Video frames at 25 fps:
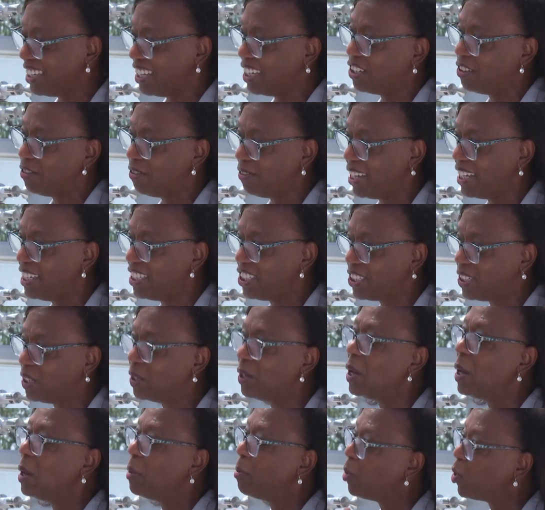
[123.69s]
the innovation,
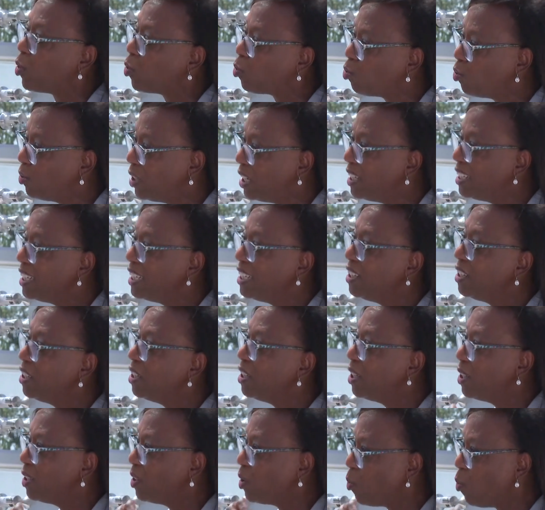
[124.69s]
but really
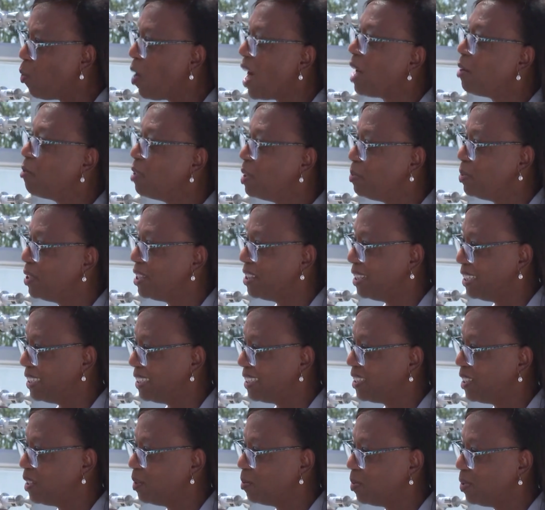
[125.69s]
why we put
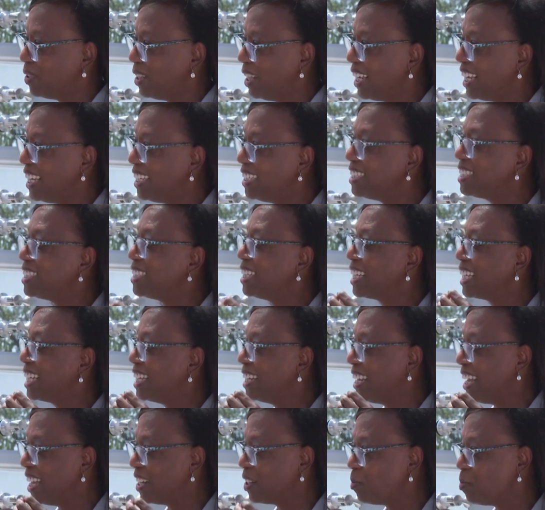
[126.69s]
this in place to
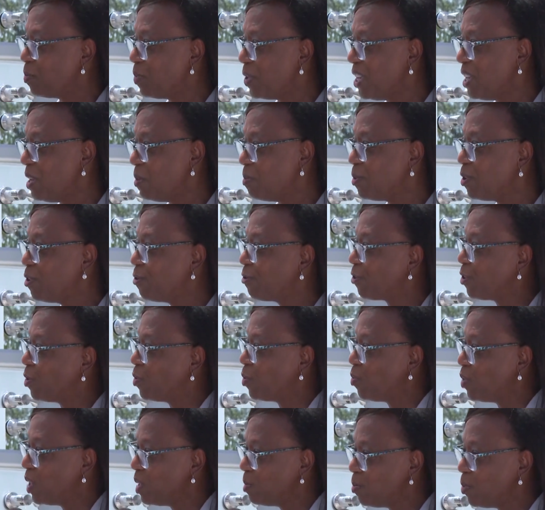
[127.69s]
connect people
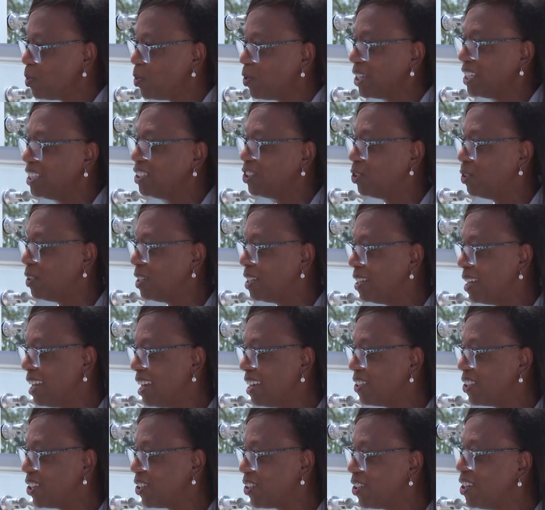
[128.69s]
from one point to
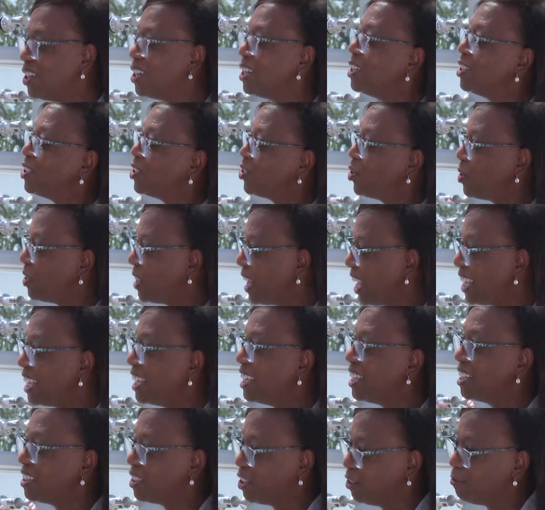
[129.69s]
another so they
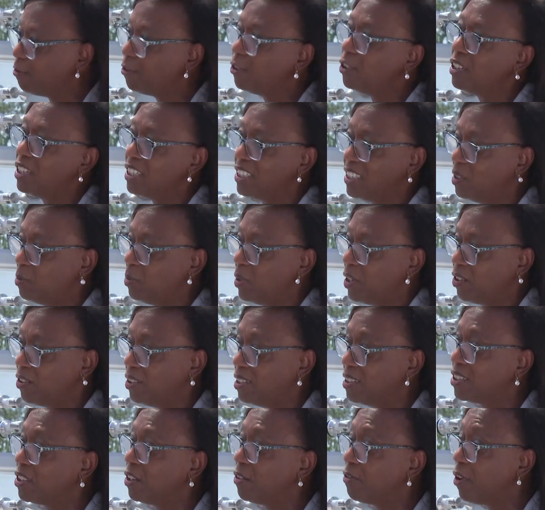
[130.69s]
can get the full
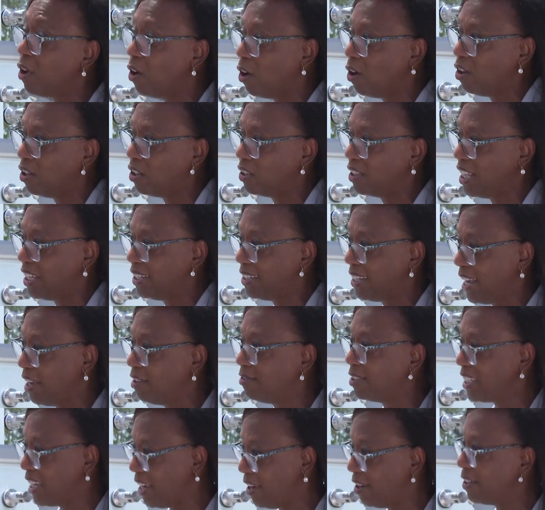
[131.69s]
experience of all that
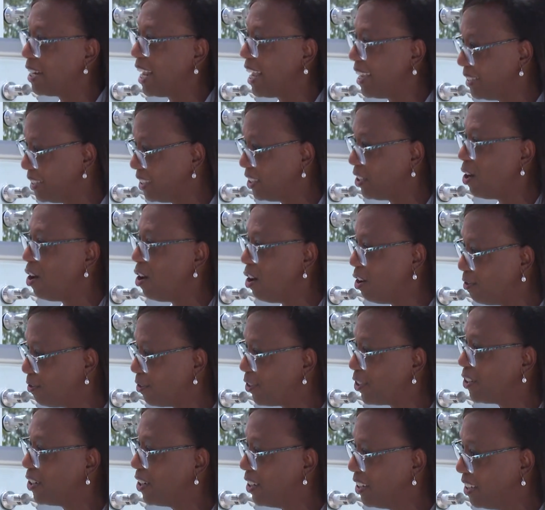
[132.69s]
downtown has to
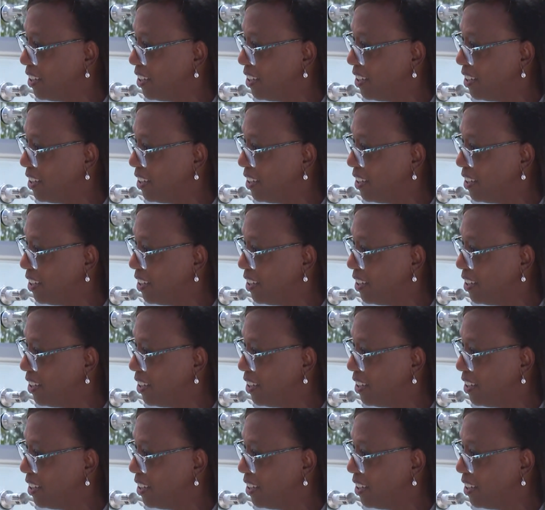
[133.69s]
offer.